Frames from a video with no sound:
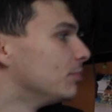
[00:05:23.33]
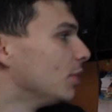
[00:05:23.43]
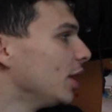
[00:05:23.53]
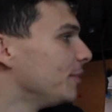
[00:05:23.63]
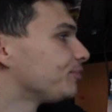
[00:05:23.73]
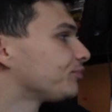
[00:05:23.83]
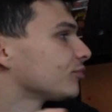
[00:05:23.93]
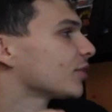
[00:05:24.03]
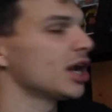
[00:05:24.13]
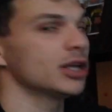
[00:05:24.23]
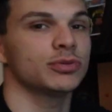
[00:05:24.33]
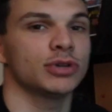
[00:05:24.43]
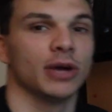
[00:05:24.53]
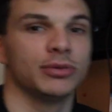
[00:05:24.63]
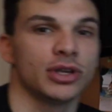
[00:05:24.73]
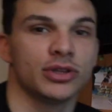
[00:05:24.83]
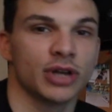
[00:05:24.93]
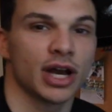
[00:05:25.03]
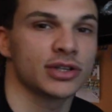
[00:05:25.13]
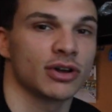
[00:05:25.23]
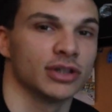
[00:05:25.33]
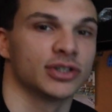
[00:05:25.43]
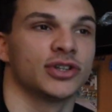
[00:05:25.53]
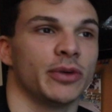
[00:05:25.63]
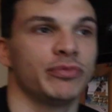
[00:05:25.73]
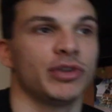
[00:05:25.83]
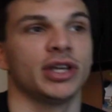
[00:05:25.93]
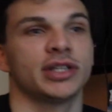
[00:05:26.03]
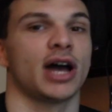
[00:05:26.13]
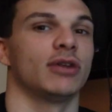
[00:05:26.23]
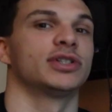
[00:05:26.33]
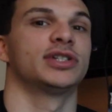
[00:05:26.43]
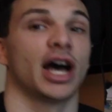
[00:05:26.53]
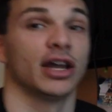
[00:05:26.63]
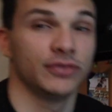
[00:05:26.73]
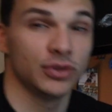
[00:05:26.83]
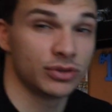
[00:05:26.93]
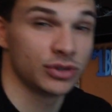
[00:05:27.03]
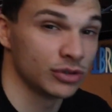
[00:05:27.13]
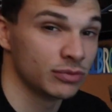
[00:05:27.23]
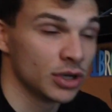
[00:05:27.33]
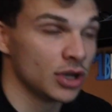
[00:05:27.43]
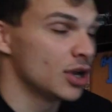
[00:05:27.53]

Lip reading: But kind of just want to update you guys on some things outside of YouTube.